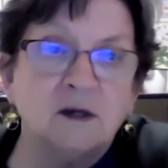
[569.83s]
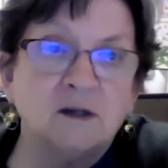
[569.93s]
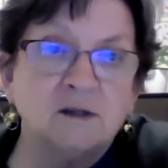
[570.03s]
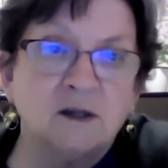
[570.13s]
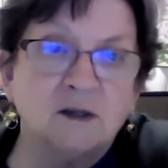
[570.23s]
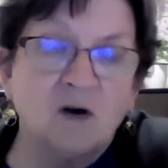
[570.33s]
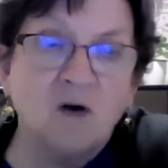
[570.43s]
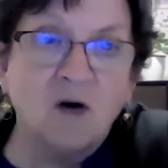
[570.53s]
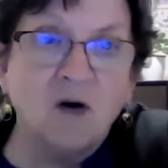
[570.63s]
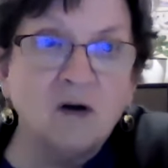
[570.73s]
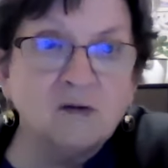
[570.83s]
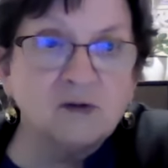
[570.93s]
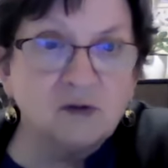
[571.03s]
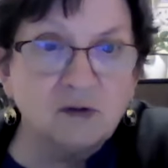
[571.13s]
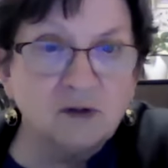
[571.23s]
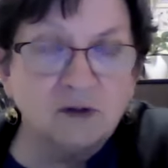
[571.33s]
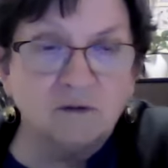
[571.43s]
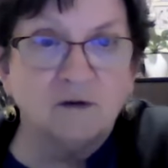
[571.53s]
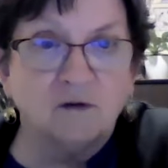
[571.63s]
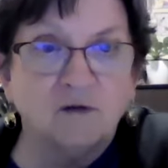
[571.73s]
that there are all sorts
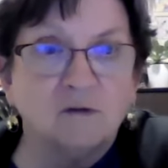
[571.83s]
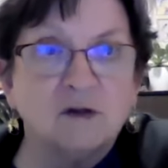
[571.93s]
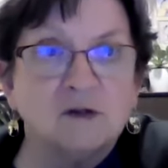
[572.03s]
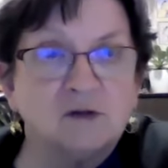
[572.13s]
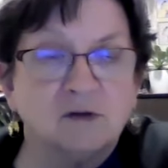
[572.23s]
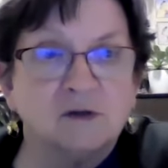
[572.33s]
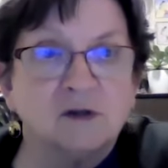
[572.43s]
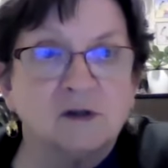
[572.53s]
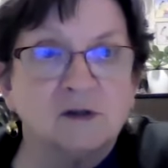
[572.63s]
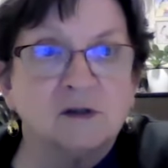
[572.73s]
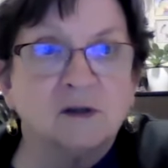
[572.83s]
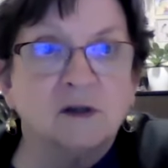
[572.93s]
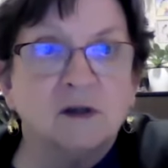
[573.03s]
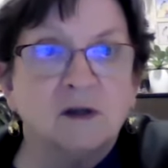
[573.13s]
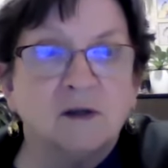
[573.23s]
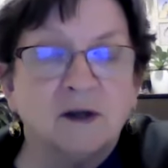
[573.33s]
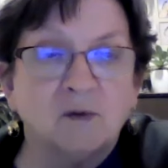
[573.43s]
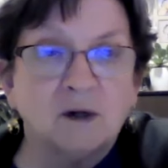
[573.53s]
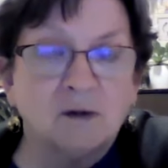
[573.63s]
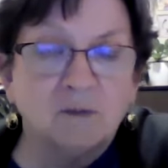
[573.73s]
of different resources
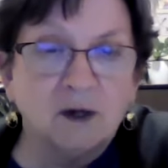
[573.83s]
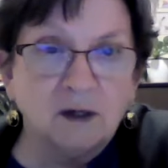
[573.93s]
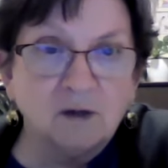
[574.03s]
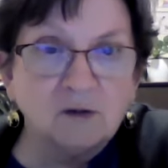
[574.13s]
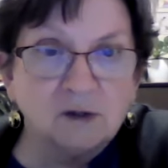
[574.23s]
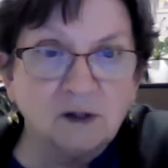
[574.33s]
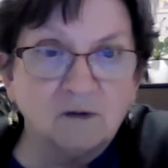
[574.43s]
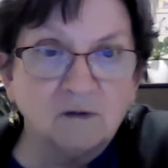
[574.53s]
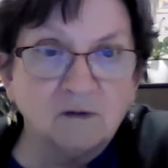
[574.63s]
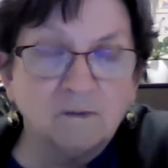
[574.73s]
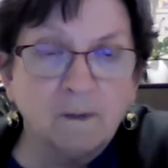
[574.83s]
that we can make use of